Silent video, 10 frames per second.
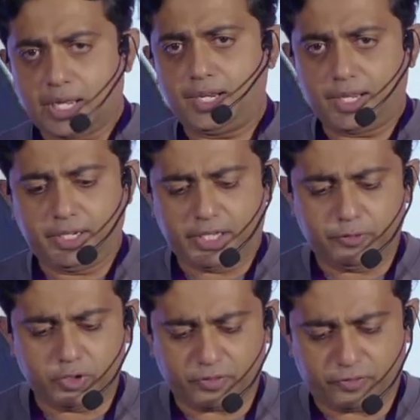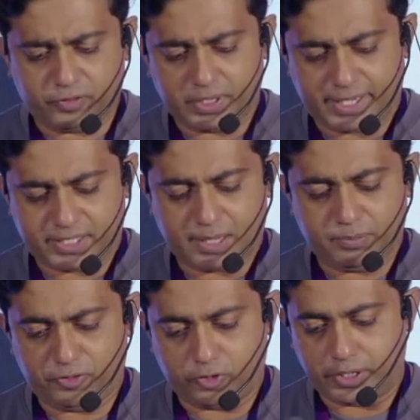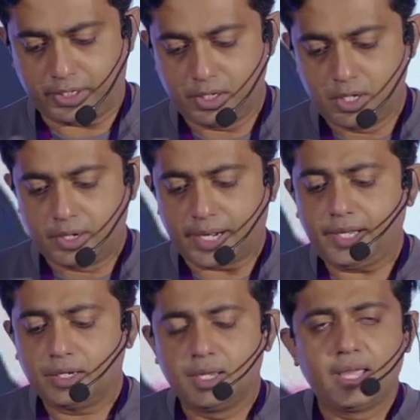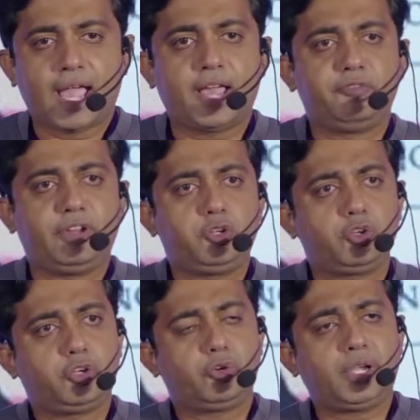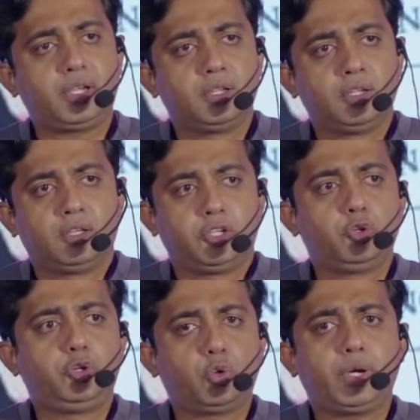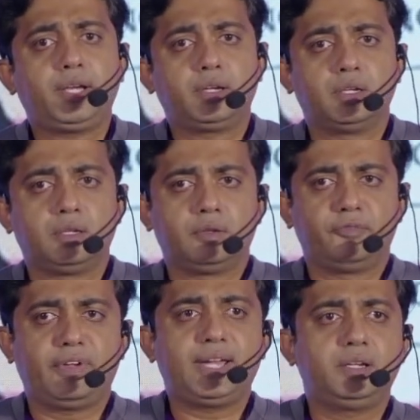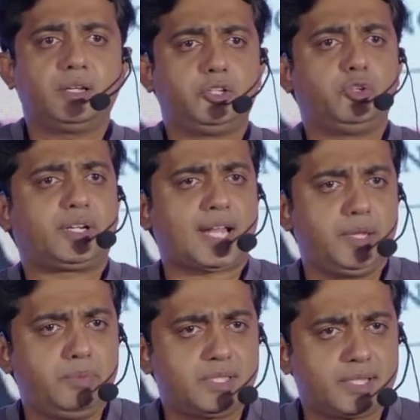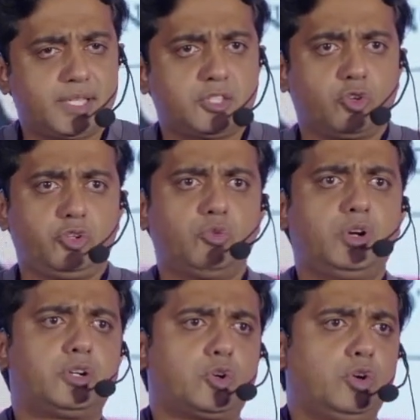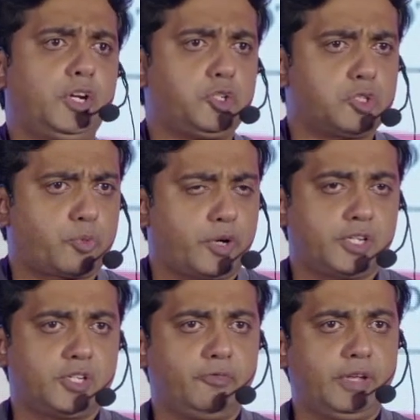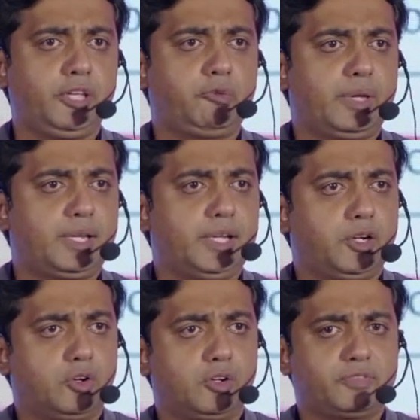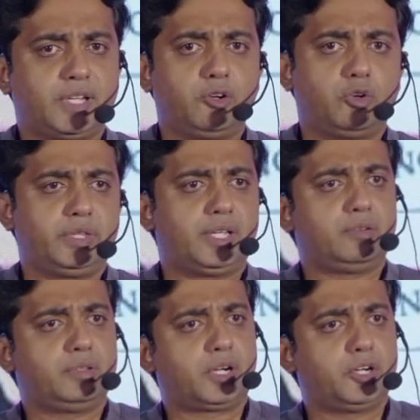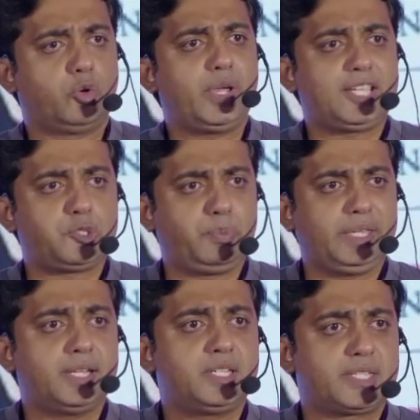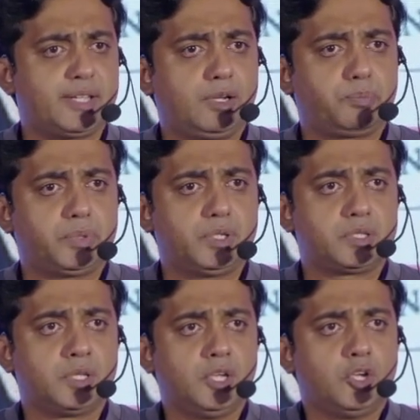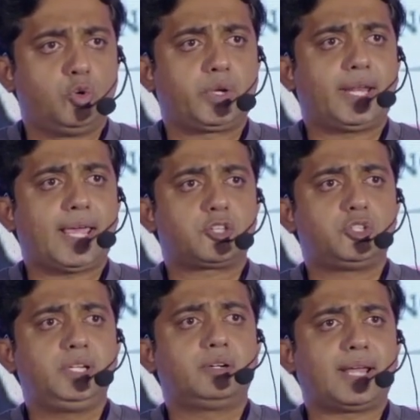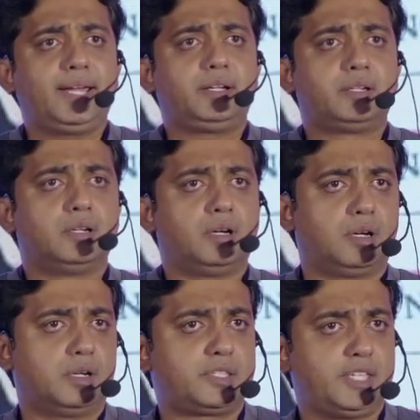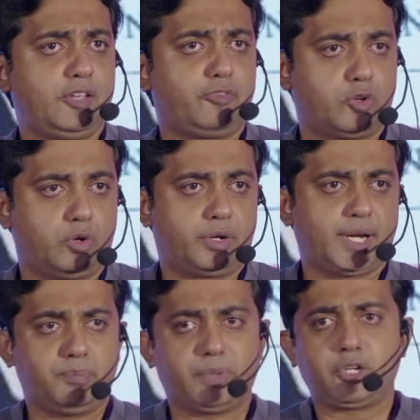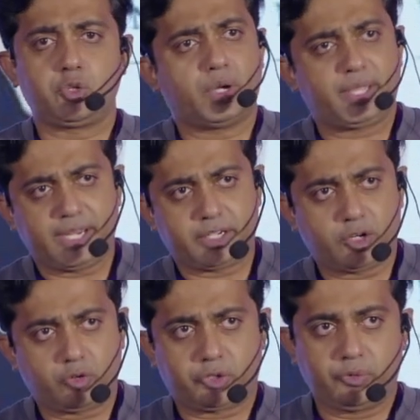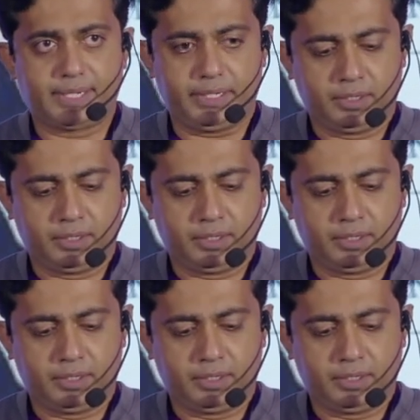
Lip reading: I'll give you the example for it, right? And when do you do it? You do it when your time is less, or you want to roll it to the production very quickly and all of that, or there are no experienced developers who can actually write safe code, right? But you want to get it out quickly.